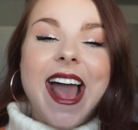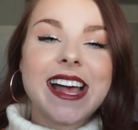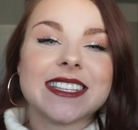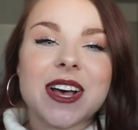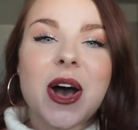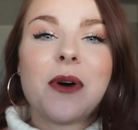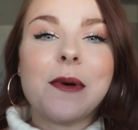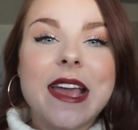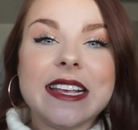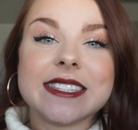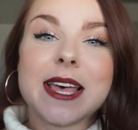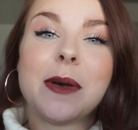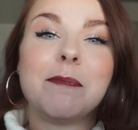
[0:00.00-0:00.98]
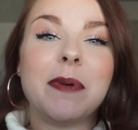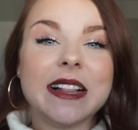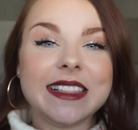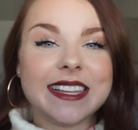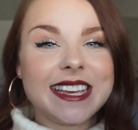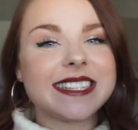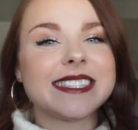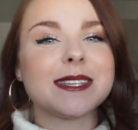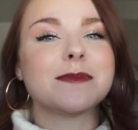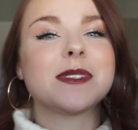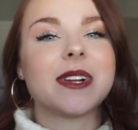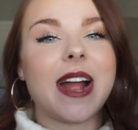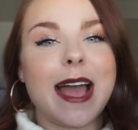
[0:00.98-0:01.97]
As always, please
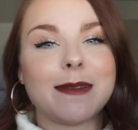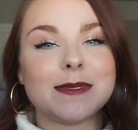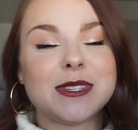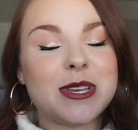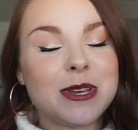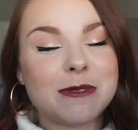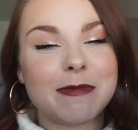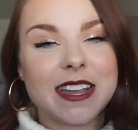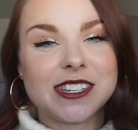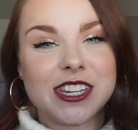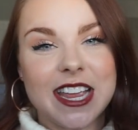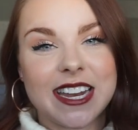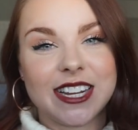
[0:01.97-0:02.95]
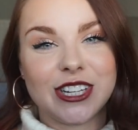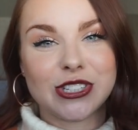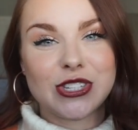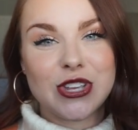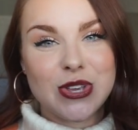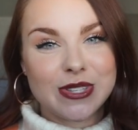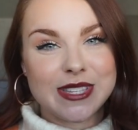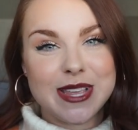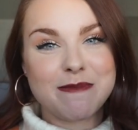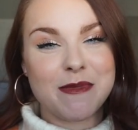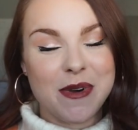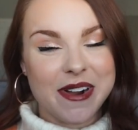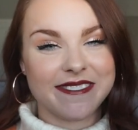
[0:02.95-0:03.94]
subscribe to my channel to
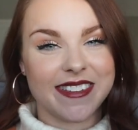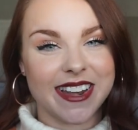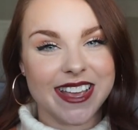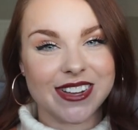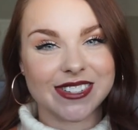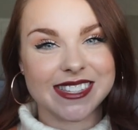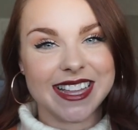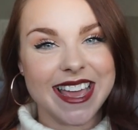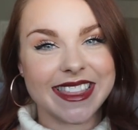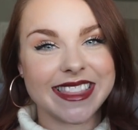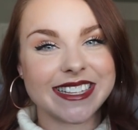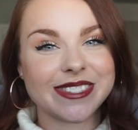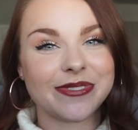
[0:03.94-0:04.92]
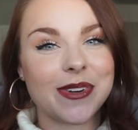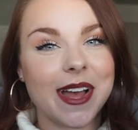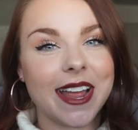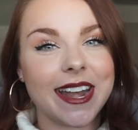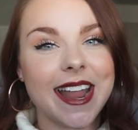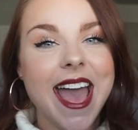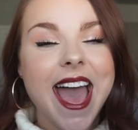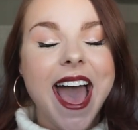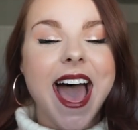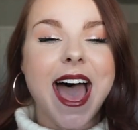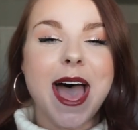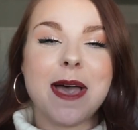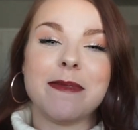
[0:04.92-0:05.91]
see more videos like this one.
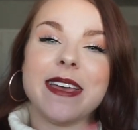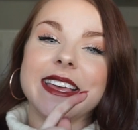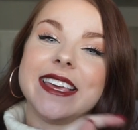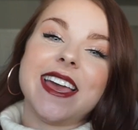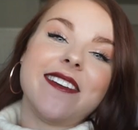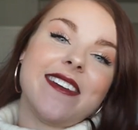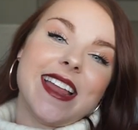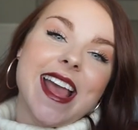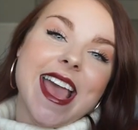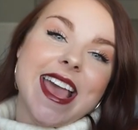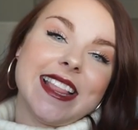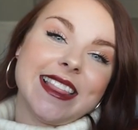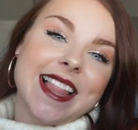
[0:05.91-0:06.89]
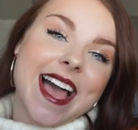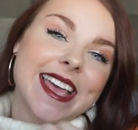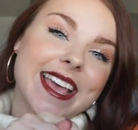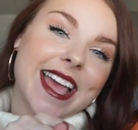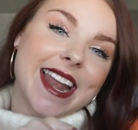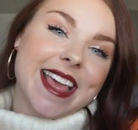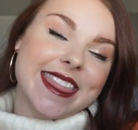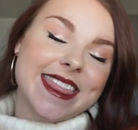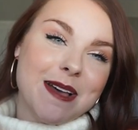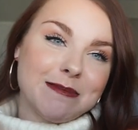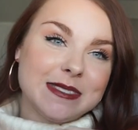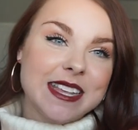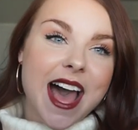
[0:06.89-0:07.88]
Give it a like and a
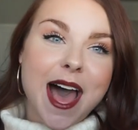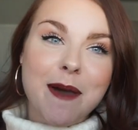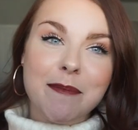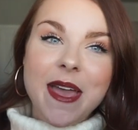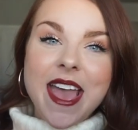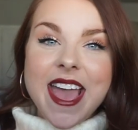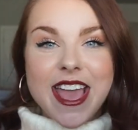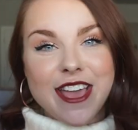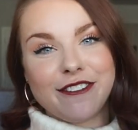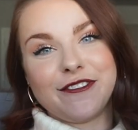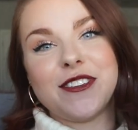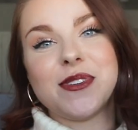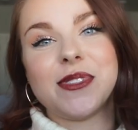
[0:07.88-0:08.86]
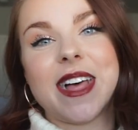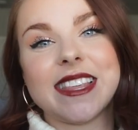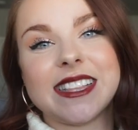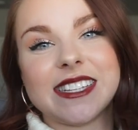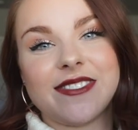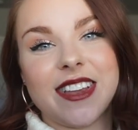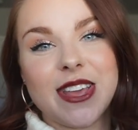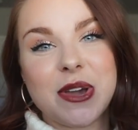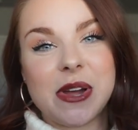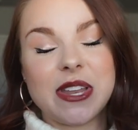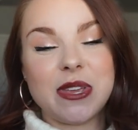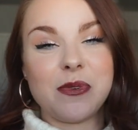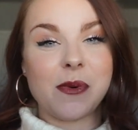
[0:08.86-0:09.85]
thumbs up if you like this
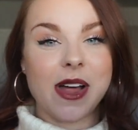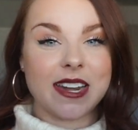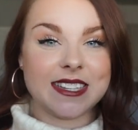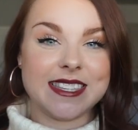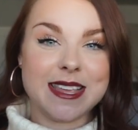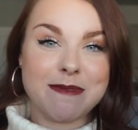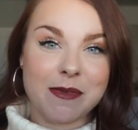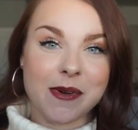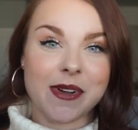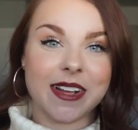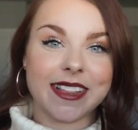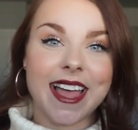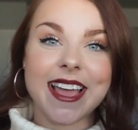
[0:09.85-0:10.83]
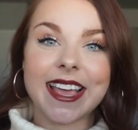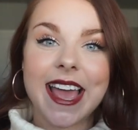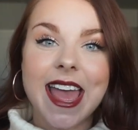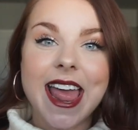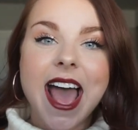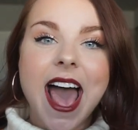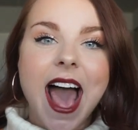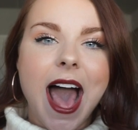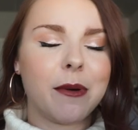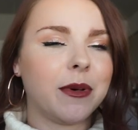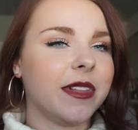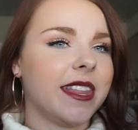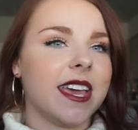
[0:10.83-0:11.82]
video and you want to see more like it.
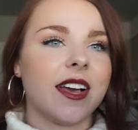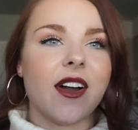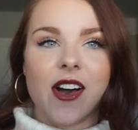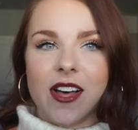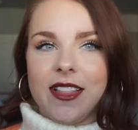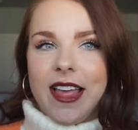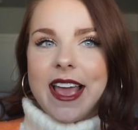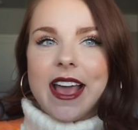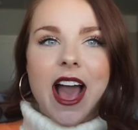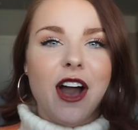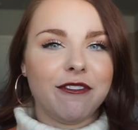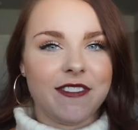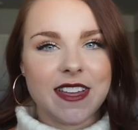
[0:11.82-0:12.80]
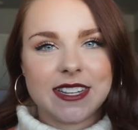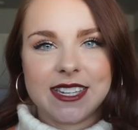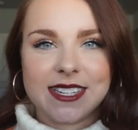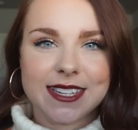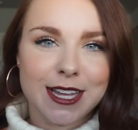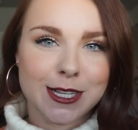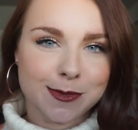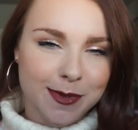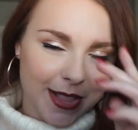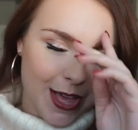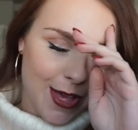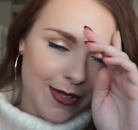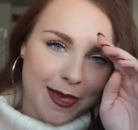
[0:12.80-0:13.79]
I will link all like outfit details
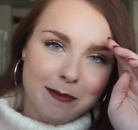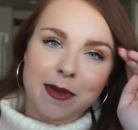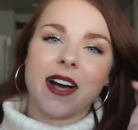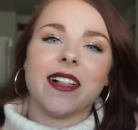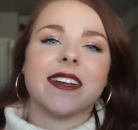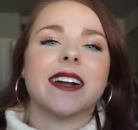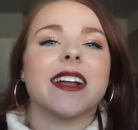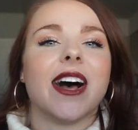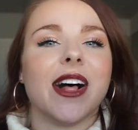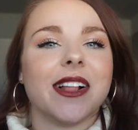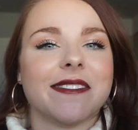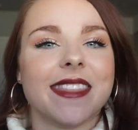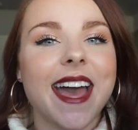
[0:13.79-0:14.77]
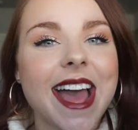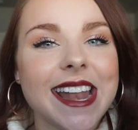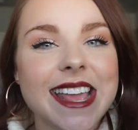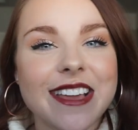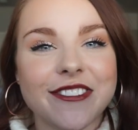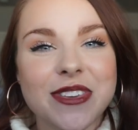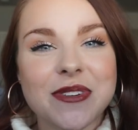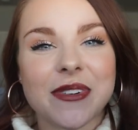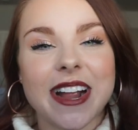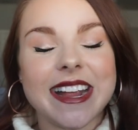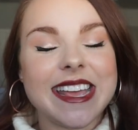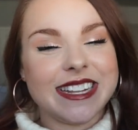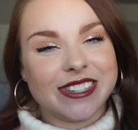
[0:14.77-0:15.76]
below, lip color and all of that if you
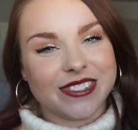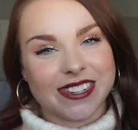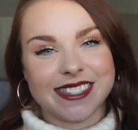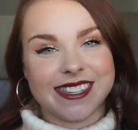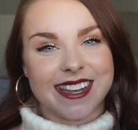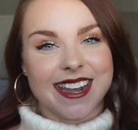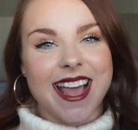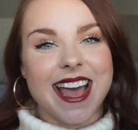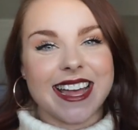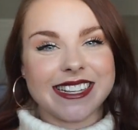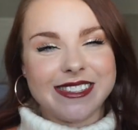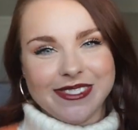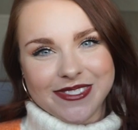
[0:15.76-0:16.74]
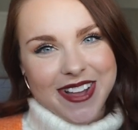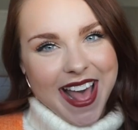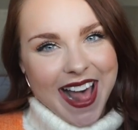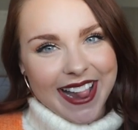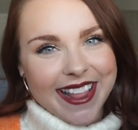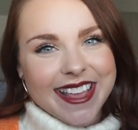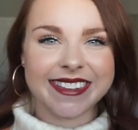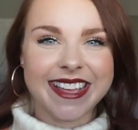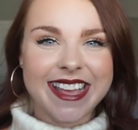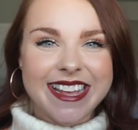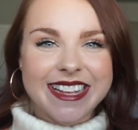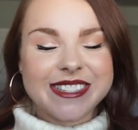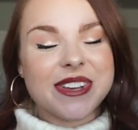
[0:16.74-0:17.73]
are interested as well.
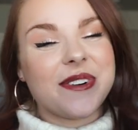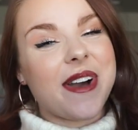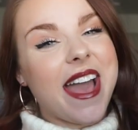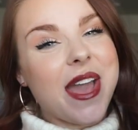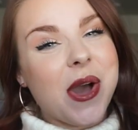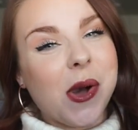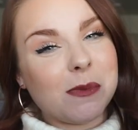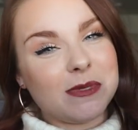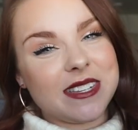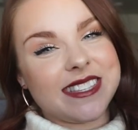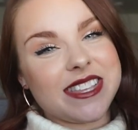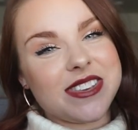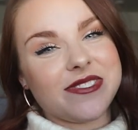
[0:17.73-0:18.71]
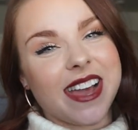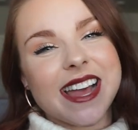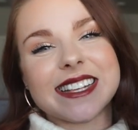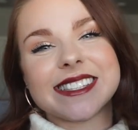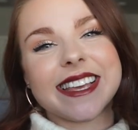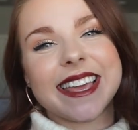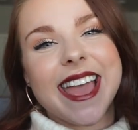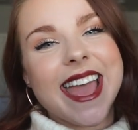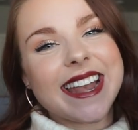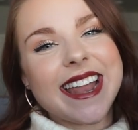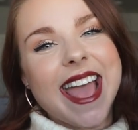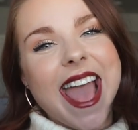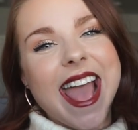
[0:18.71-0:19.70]
So I hope to see you guys
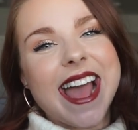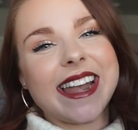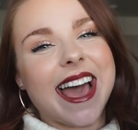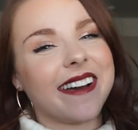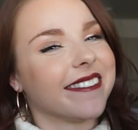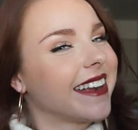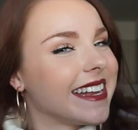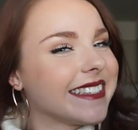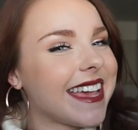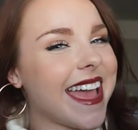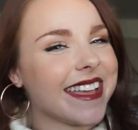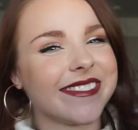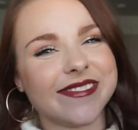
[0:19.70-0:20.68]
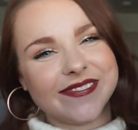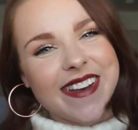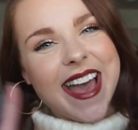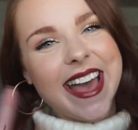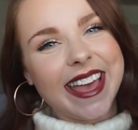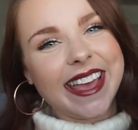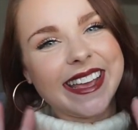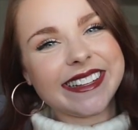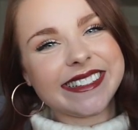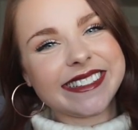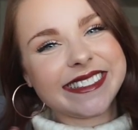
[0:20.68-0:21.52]
again, and have a great day. Bye!